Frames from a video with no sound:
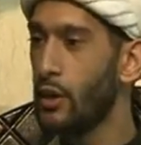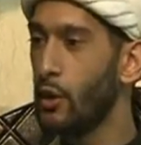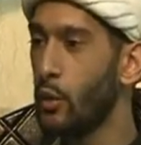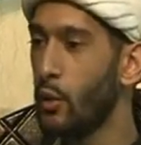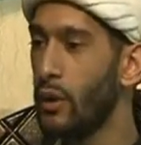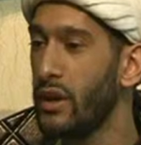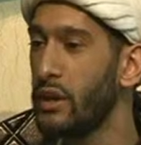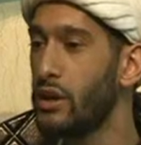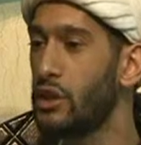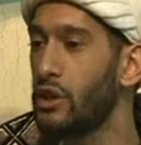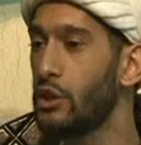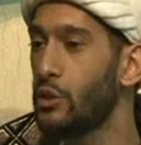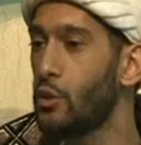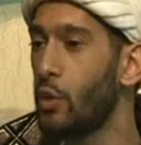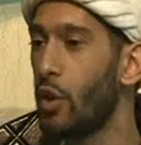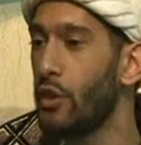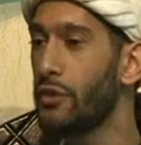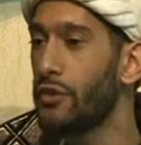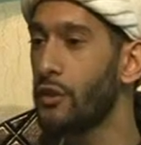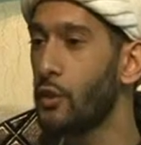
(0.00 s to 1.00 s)
We should
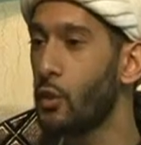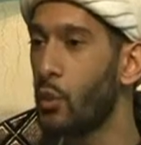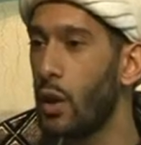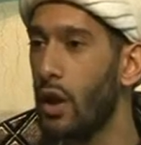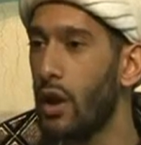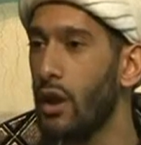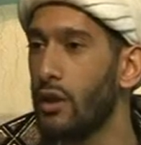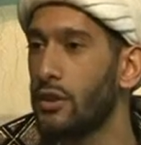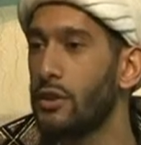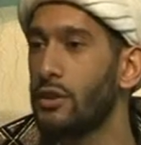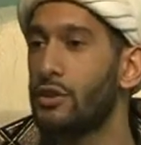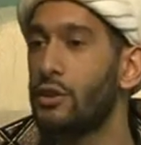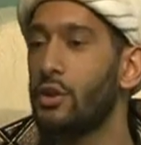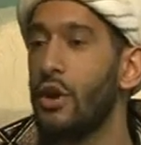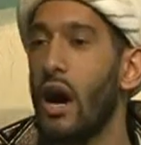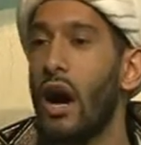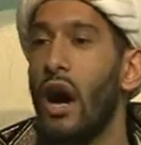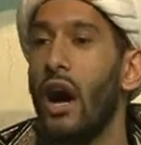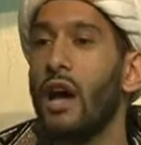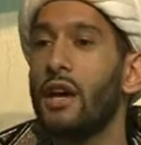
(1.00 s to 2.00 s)
want the world
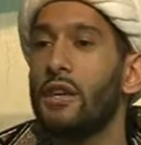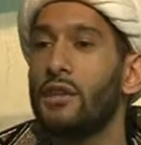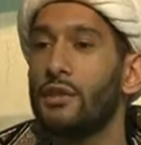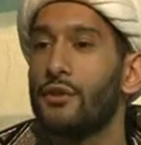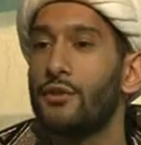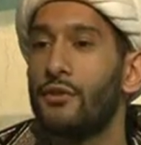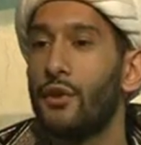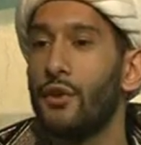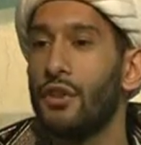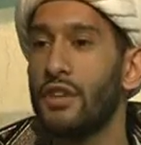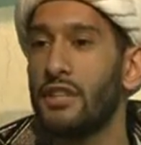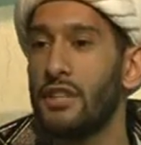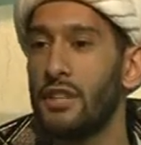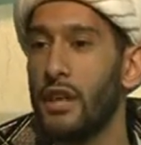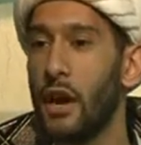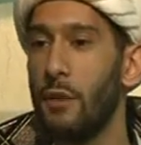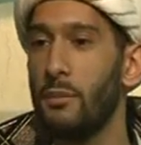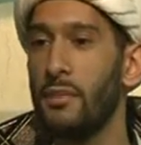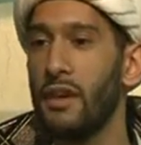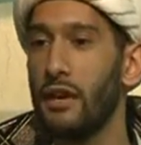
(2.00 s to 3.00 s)
to ask for this
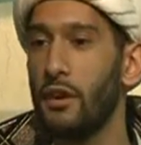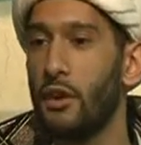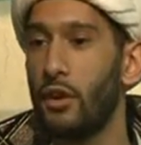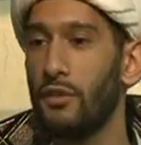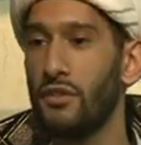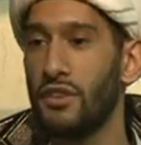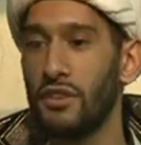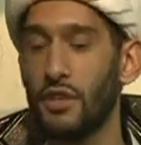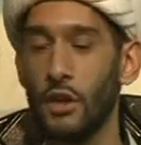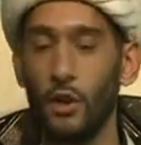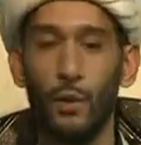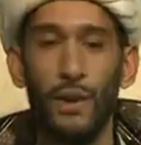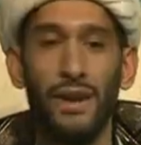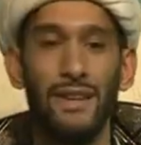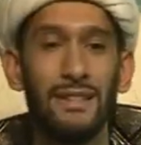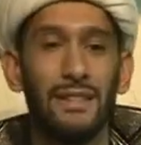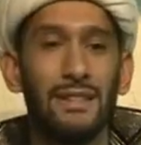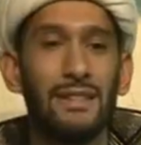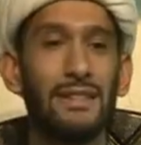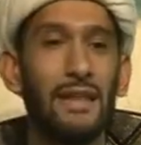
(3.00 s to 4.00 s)
coming of this
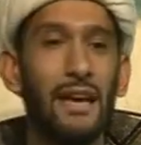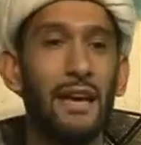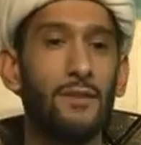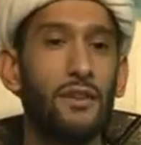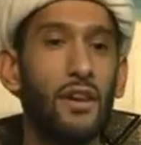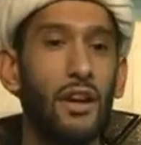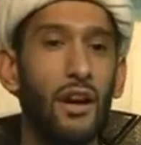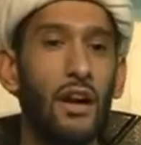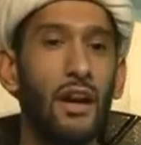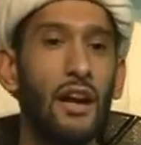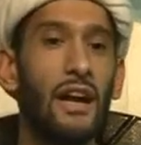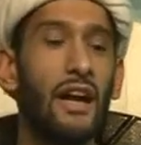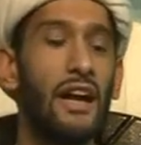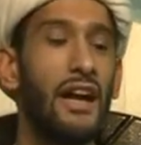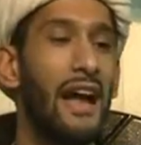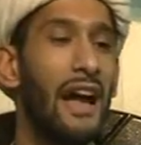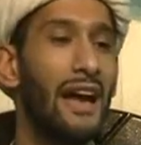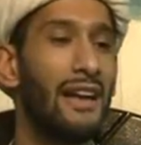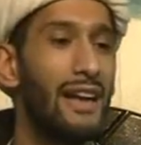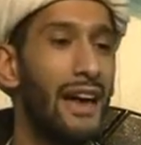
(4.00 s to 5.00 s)
awaited Savior,
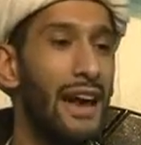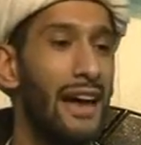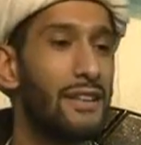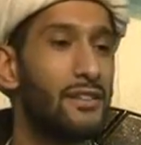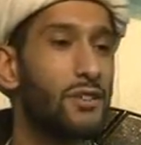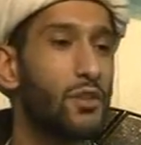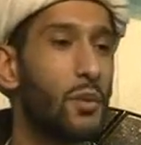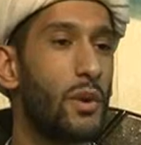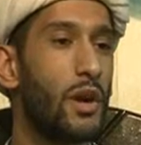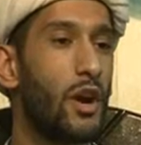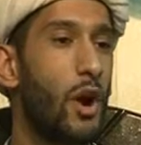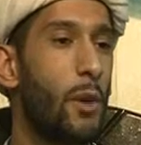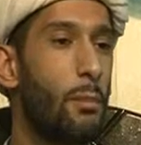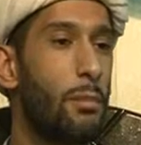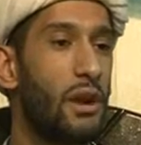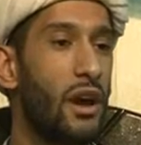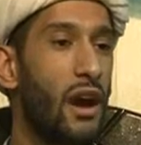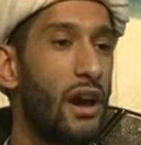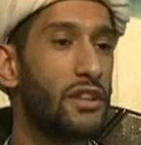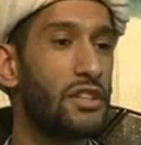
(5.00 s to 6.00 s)
and hence we are
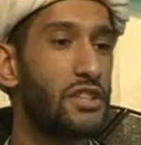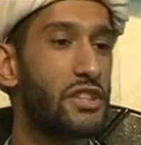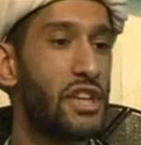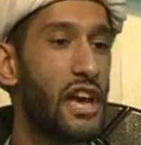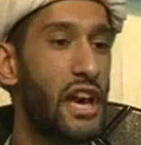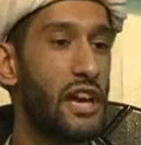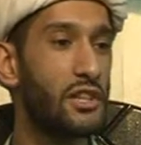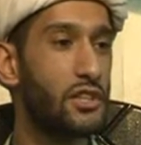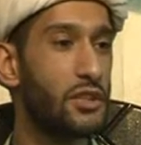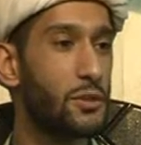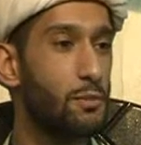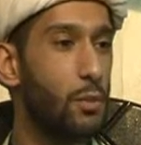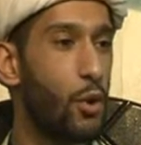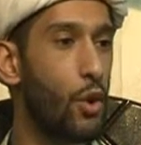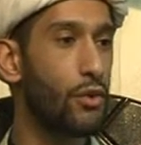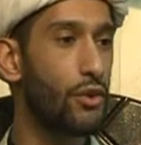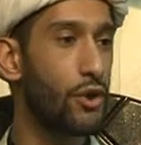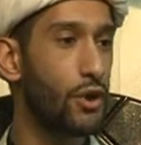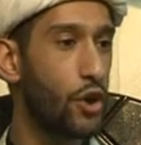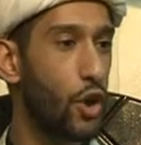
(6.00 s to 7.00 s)
obliged to
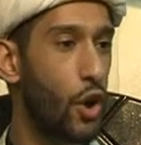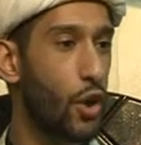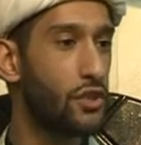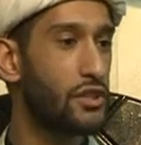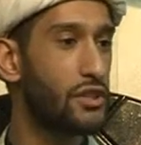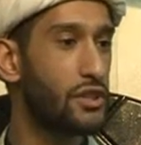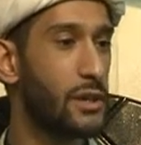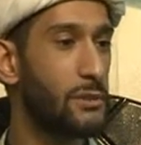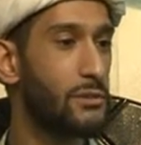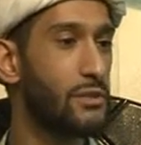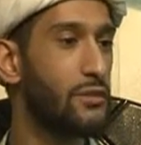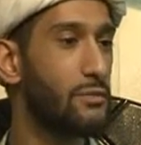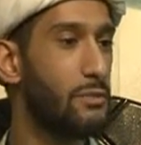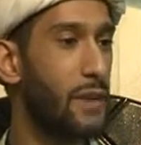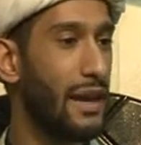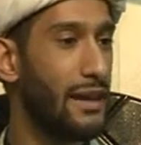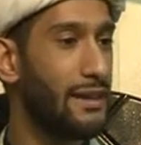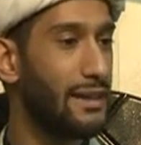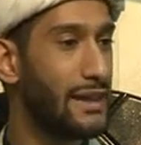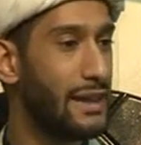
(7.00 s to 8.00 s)
export the concept of
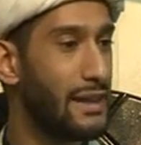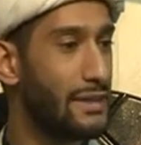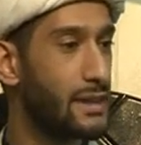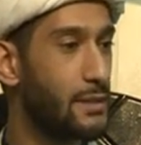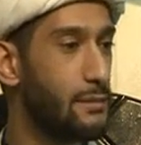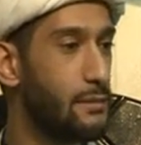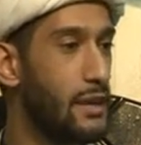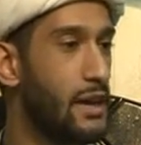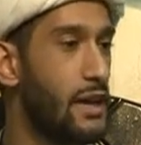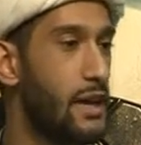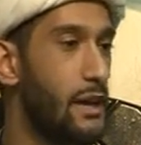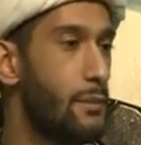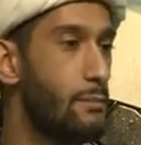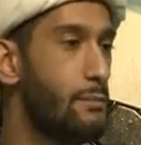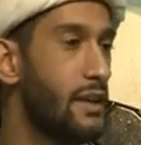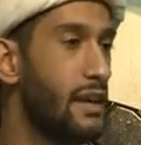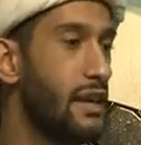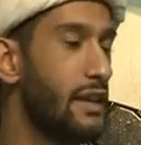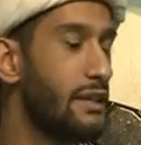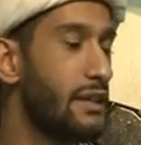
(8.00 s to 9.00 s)

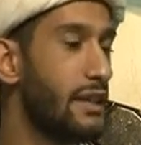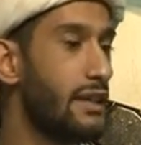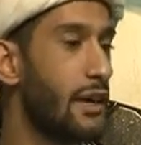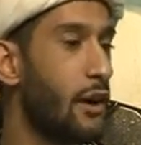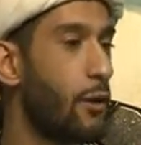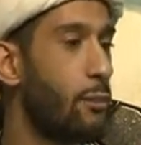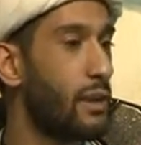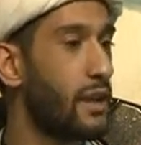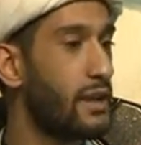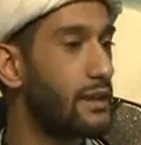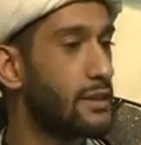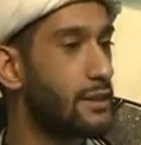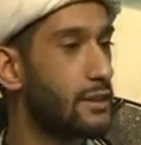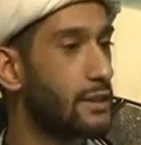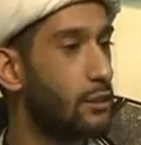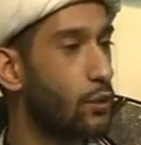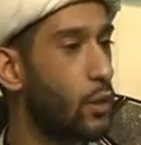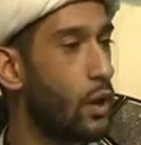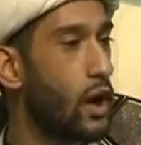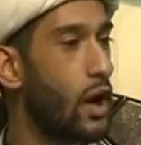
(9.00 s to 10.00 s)
Mahdiism, be it in our places
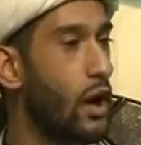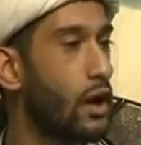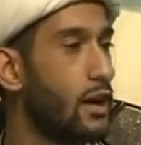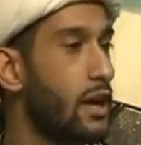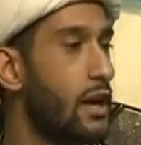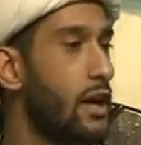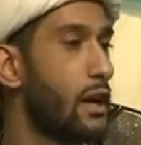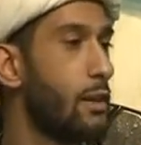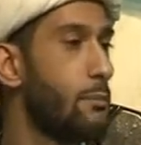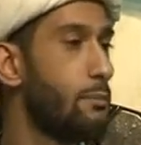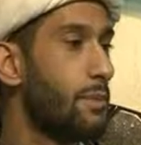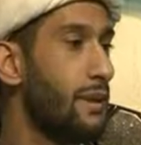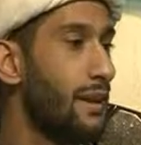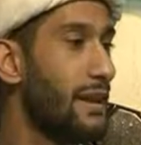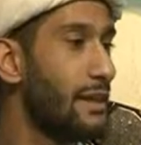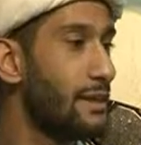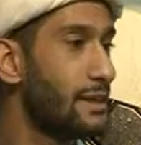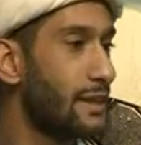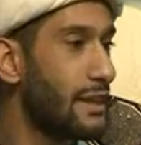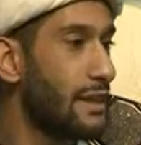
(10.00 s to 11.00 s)
of work,
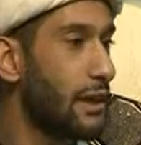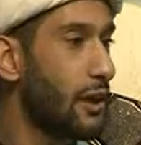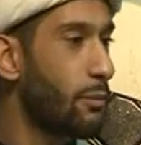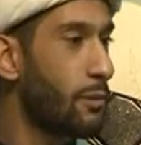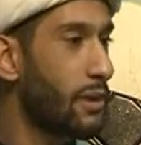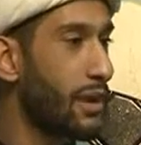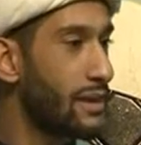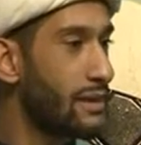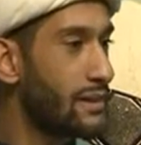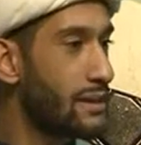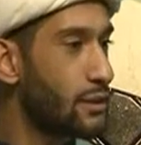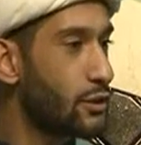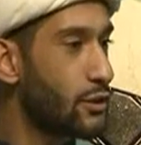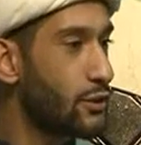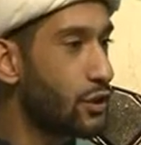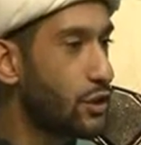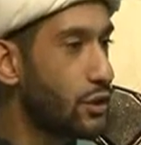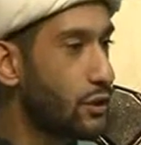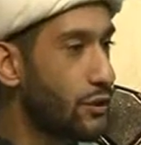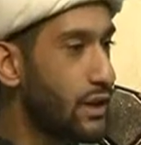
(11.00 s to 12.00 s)
be it in our places
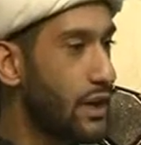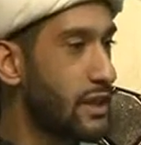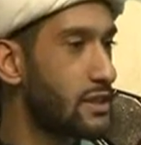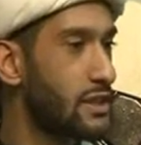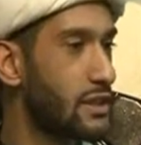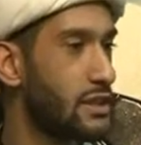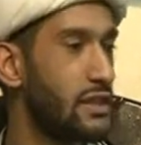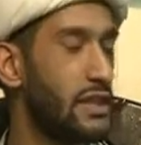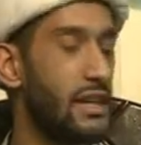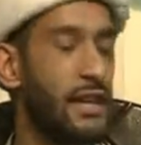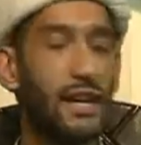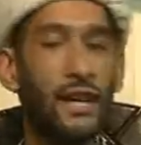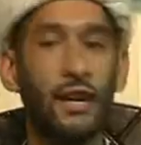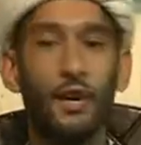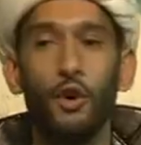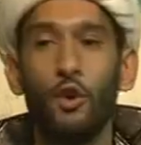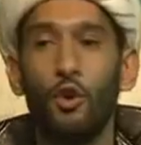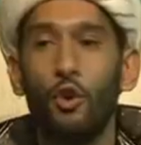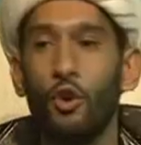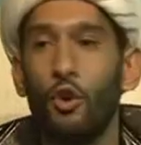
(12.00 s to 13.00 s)
of university,
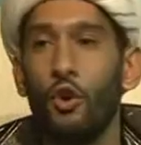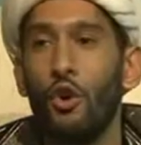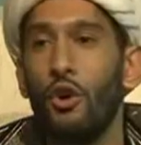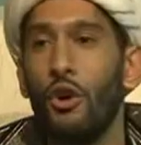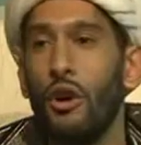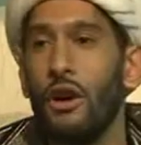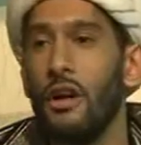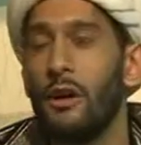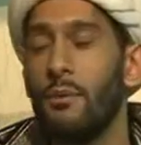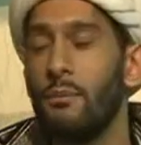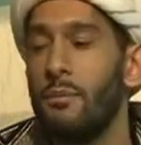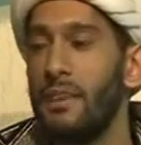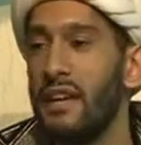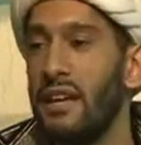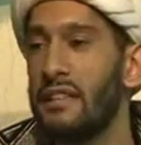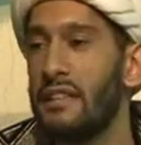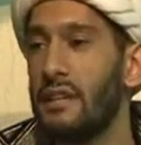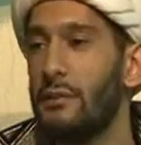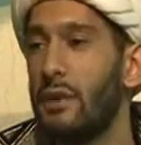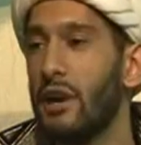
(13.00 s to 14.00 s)
or be
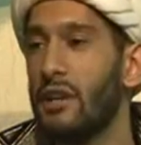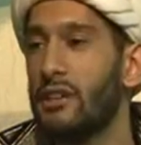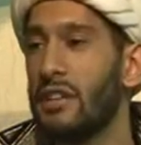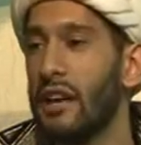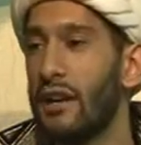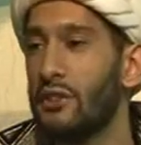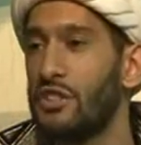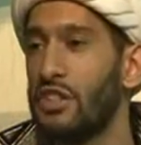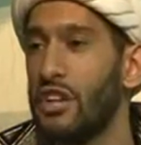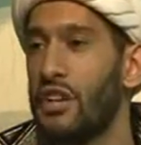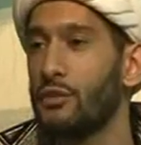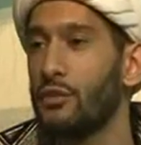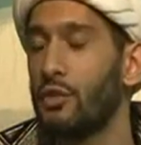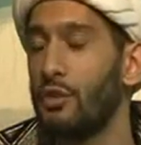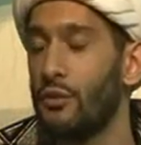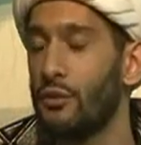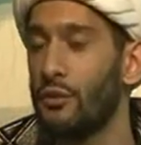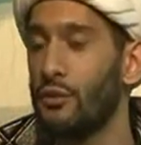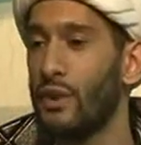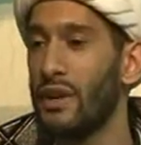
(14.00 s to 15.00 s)
it amongst our
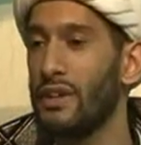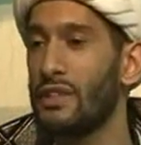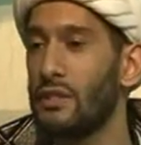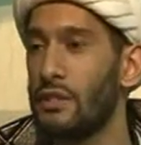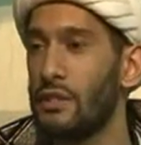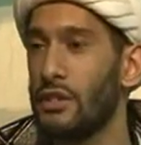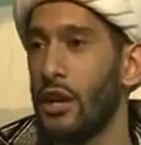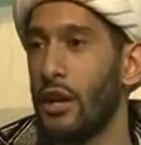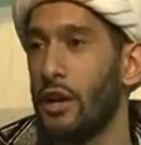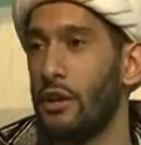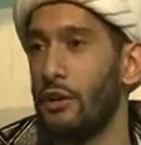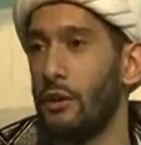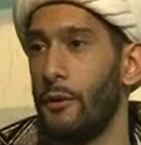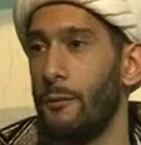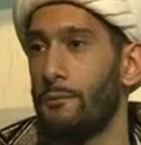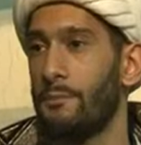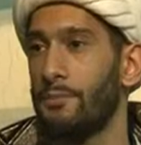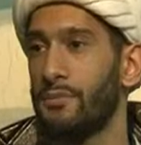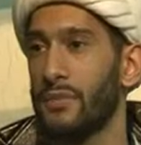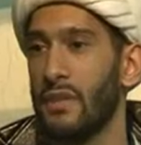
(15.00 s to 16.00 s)
general friend
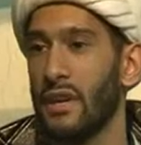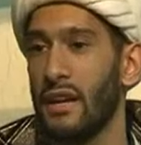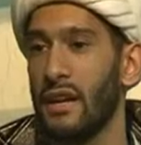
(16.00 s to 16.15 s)
circle.